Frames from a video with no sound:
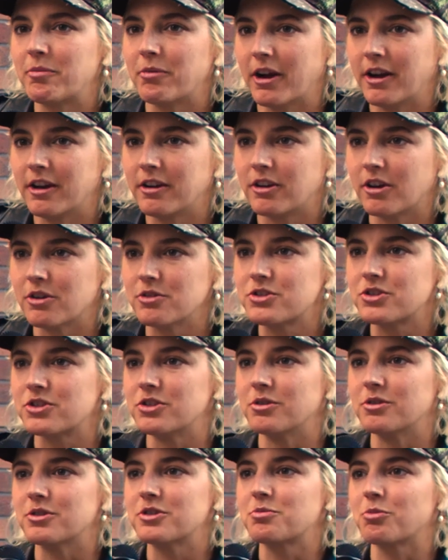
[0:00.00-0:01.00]
brain goes to
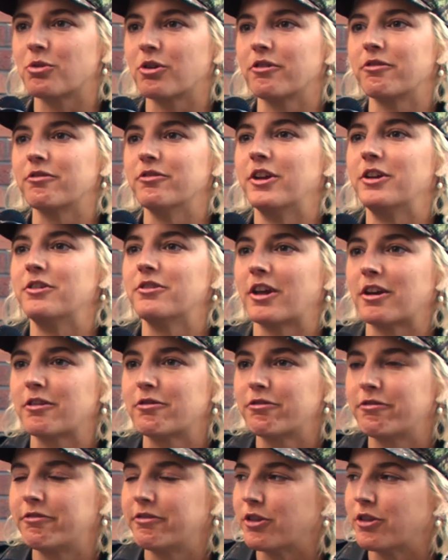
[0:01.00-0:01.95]
is more in like